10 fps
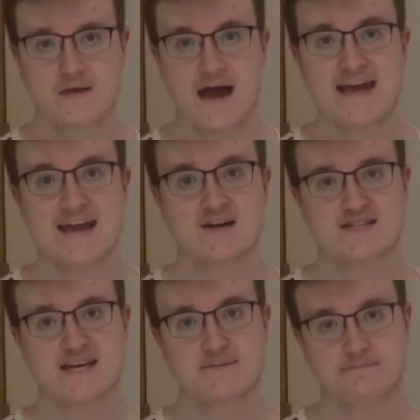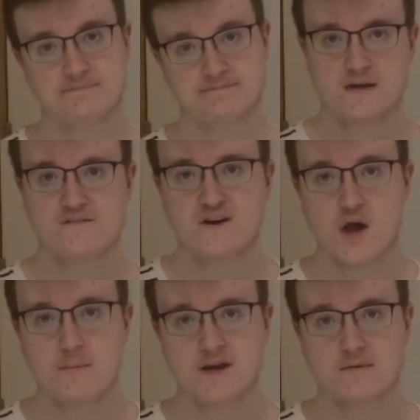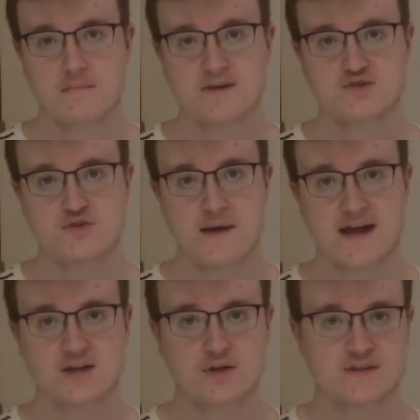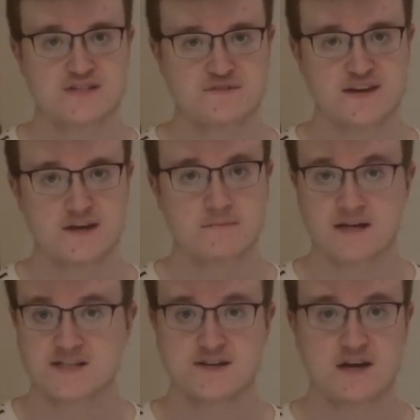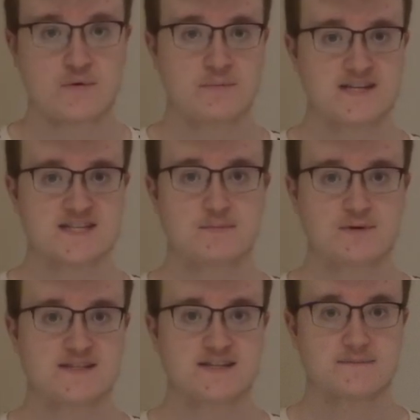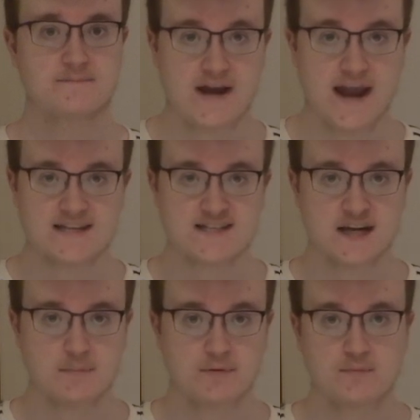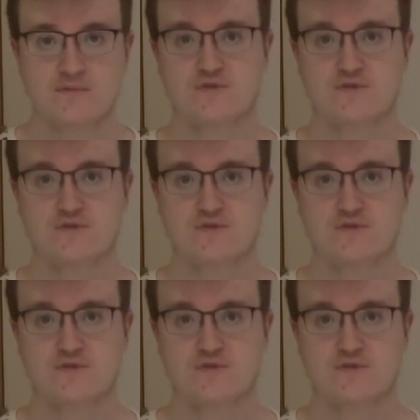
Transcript: 8 out of 10. If I opened up my mystery bag and got this figure, I certainly wouldn't be disappointed. Next up, we've